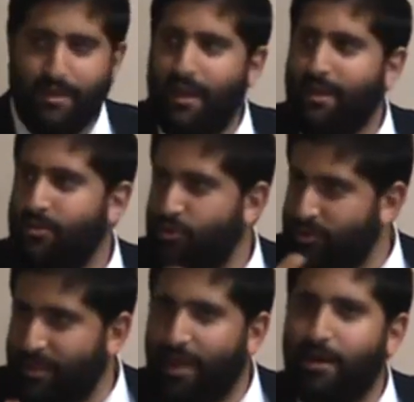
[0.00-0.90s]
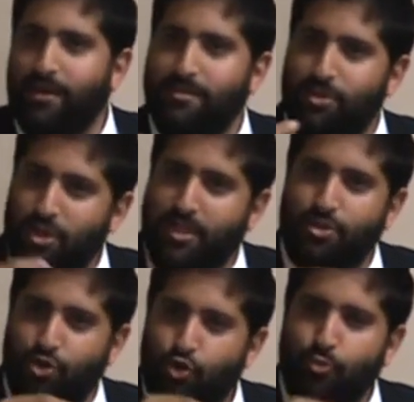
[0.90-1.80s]
I, I use the carrot because the
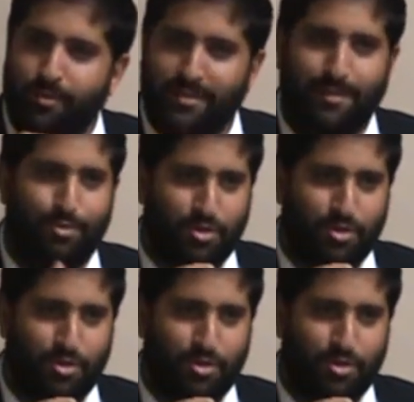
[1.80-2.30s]
chicken soup example